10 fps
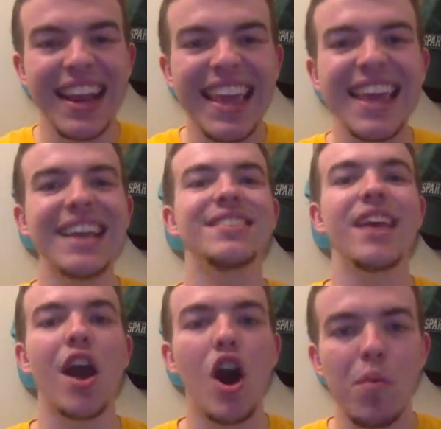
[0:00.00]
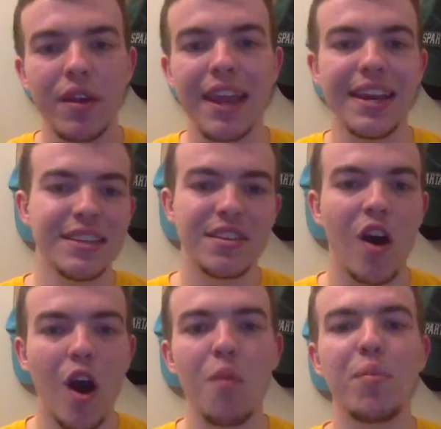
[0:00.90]
He is a humble king. He's a
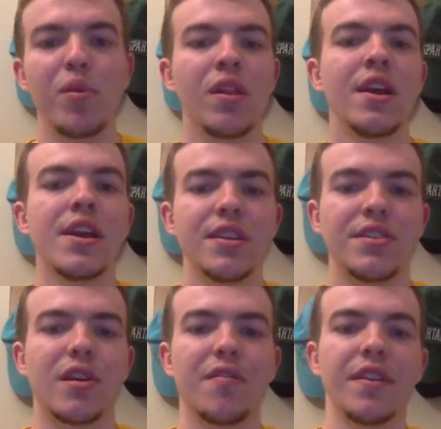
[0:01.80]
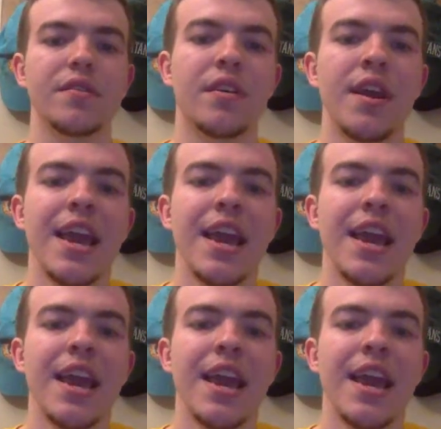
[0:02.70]
humble servant.